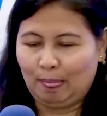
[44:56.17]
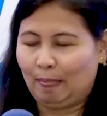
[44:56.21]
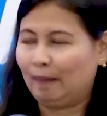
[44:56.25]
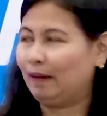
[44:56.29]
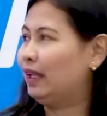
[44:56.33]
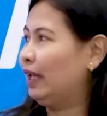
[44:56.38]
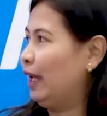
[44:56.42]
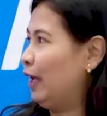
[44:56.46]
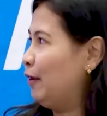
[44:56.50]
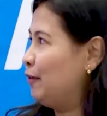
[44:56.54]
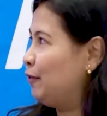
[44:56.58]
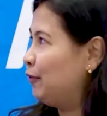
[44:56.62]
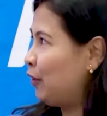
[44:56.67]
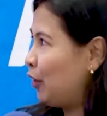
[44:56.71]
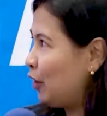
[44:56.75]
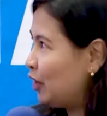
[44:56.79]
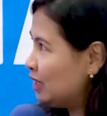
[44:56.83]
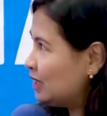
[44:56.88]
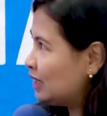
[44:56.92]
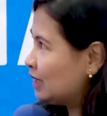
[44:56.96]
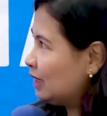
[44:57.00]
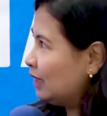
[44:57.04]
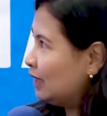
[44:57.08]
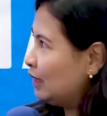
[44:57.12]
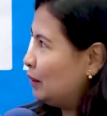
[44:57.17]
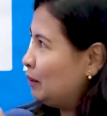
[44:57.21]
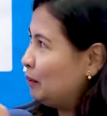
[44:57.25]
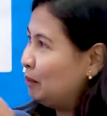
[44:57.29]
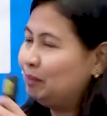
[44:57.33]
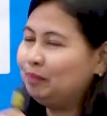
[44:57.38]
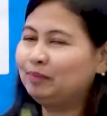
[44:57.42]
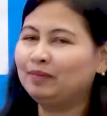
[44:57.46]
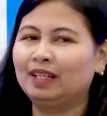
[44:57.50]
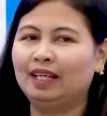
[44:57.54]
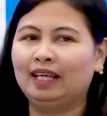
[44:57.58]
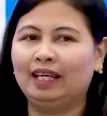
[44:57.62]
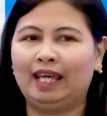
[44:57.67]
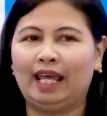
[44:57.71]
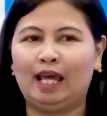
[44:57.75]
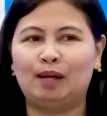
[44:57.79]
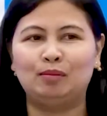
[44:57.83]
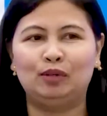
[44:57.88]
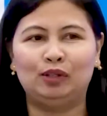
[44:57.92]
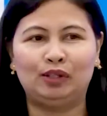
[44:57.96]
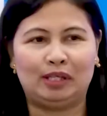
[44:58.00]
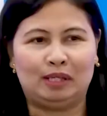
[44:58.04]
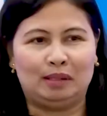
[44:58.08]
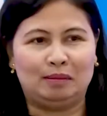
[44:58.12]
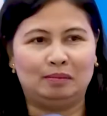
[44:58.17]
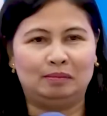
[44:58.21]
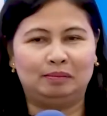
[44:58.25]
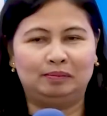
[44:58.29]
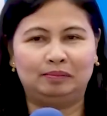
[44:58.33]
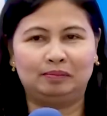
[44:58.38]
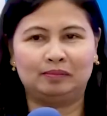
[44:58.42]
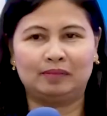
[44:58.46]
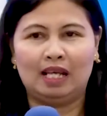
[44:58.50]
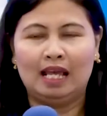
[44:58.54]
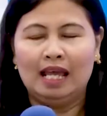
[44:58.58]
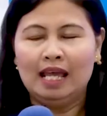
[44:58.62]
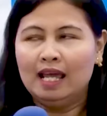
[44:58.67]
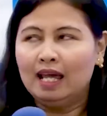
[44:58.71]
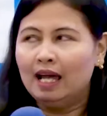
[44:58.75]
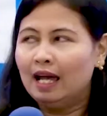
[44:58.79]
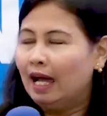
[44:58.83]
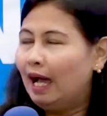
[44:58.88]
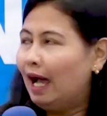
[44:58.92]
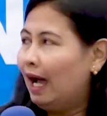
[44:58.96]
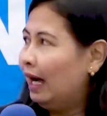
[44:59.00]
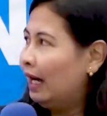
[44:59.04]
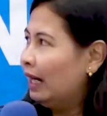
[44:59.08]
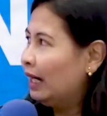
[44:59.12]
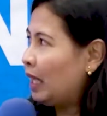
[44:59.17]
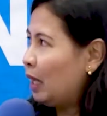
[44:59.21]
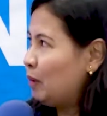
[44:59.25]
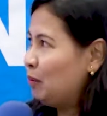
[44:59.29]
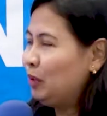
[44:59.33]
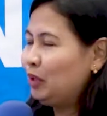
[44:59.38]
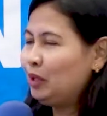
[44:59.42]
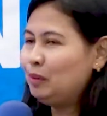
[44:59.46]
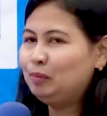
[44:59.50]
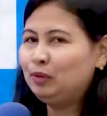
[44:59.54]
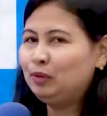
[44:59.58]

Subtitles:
Okay, first, Hemohim. Ang Hemohim